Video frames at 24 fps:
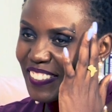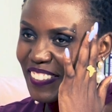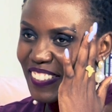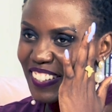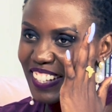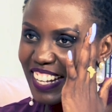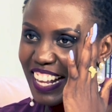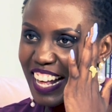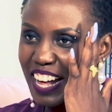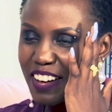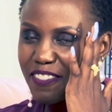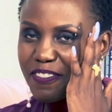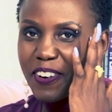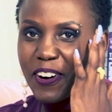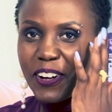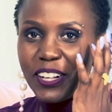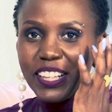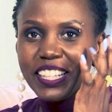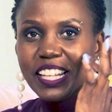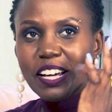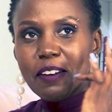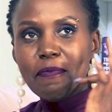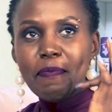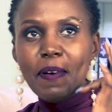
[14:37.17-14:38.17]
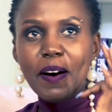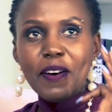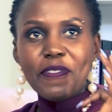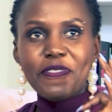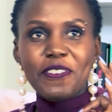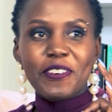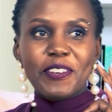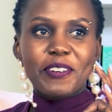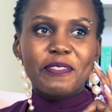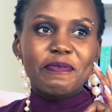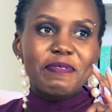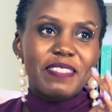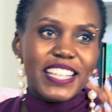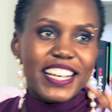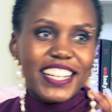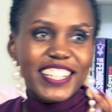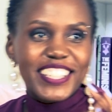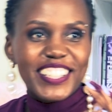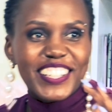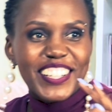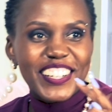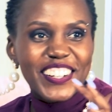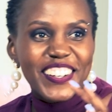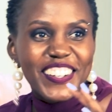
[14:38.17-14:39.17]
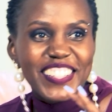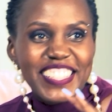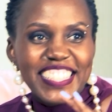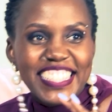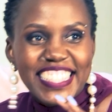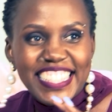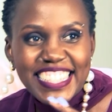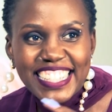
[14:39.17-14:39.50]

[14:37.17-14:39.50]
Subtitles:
We'll have all the perfumes and clothes.